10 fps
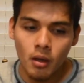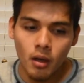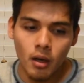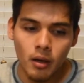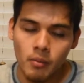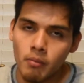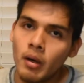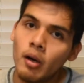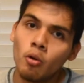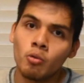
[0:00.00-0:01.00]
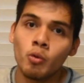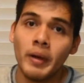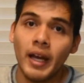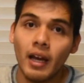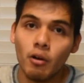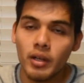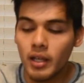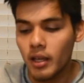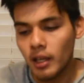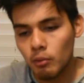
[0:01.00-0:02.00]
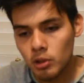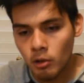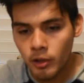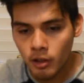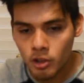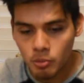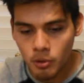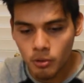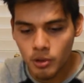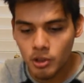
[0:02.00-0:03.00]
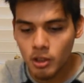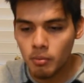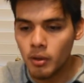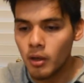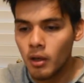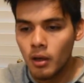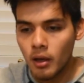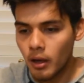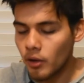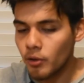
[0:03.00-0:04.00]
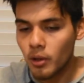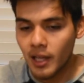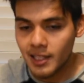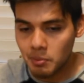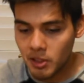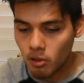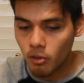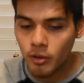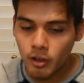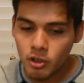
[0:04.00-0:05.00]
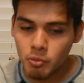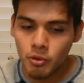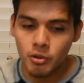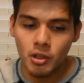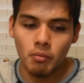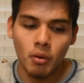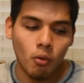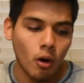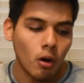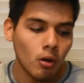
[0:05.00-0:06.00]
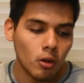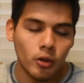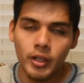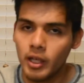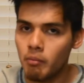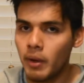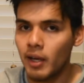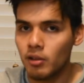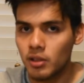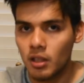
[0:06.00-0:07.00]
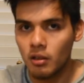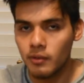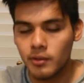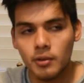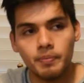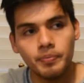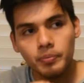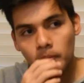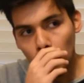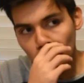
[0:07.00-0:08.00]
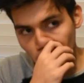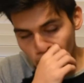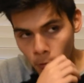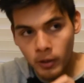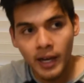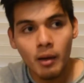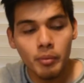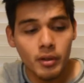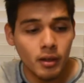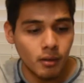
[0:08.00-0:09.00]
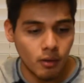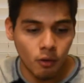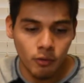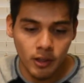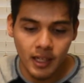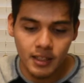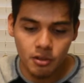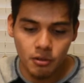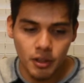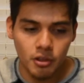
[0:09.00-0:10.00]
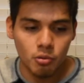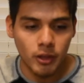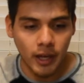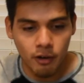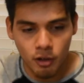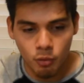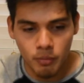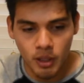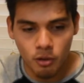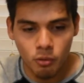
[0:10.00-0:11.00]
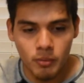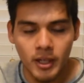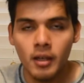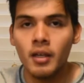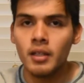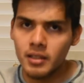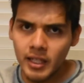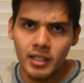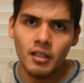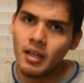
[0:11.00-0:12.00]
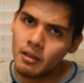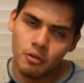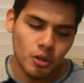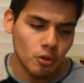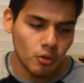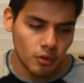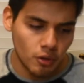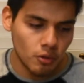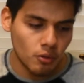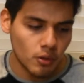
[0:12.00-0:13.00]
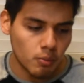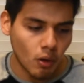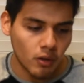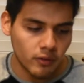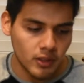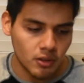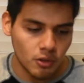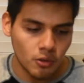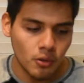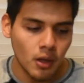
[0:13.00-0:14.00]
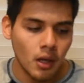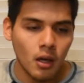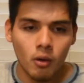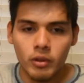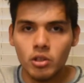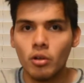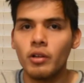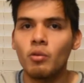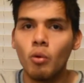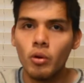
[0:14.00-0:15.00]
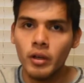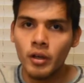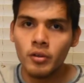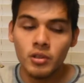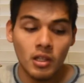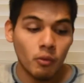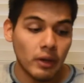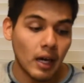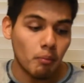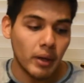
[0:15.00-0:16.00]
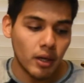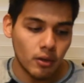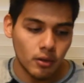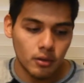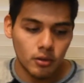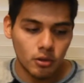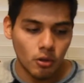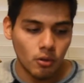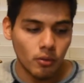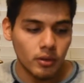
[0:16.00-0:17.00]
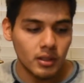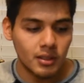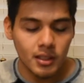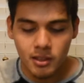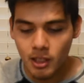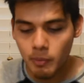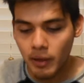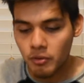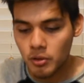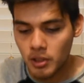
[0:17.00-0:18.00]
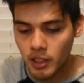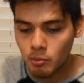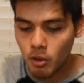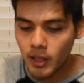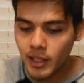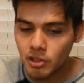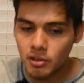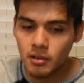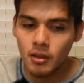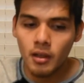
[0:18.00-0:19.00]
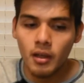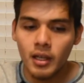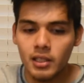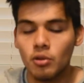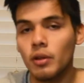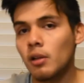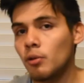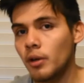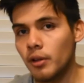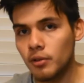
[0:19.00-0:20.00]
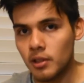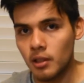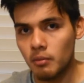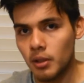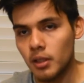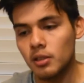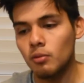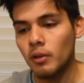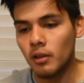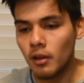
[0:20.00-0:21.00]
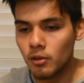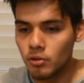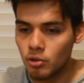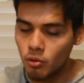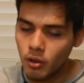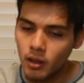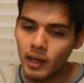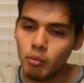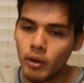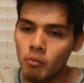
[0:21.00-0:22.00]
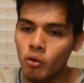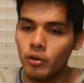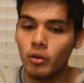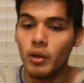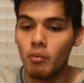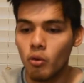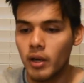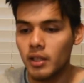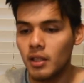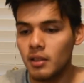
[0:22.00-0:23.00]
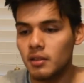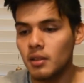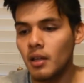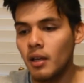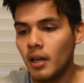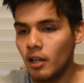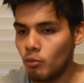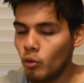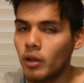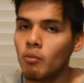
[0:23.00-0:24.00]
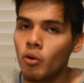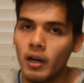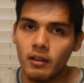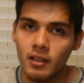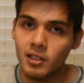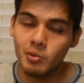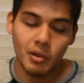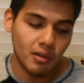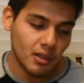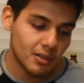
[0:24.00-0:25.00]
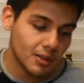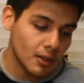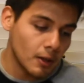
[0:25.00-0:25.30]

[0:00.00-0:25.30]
My old roommate Eric, he was learning entrepreneurship. Other classmates are learning entrepreneurship, but we're all learning it by ourselves. What happened over the last 2 years with Eric being our roommate, Danny, I know you were part of this too. We started enrolling others and then we got better. So the 6th step after you take small action is to include others in it, because with others you'll collaborate more, you'll get more ideas, and we'll get more out of the experience.